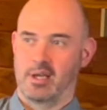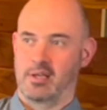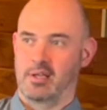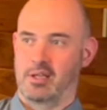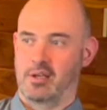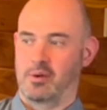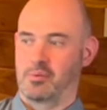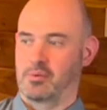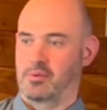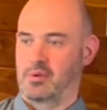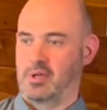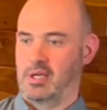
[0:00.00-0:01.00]
You know,
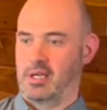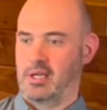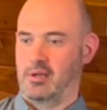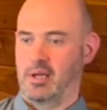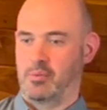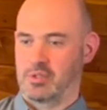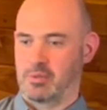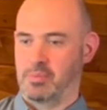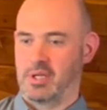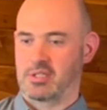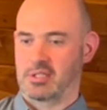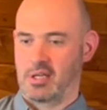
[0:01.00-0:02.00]
it was a
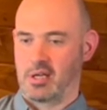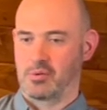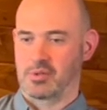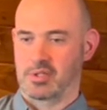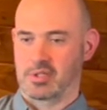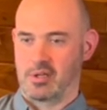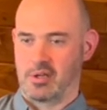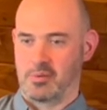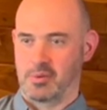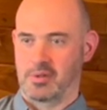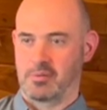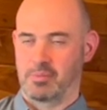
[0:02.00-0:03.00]
bit slow to start
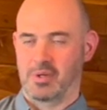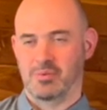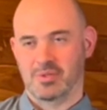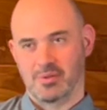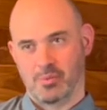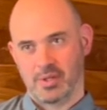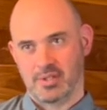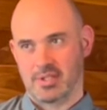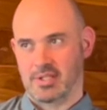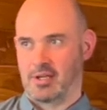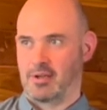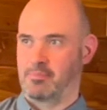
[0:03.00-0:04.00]
with, but it was the winter
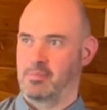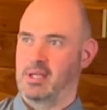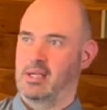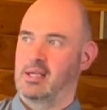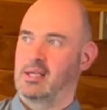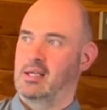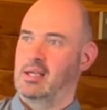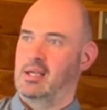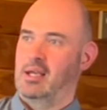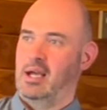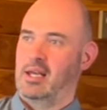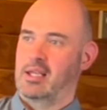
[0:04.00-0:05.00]
time.
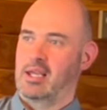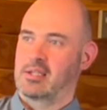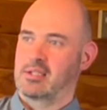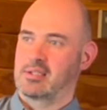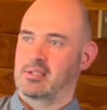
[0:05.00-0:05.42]
And I guess.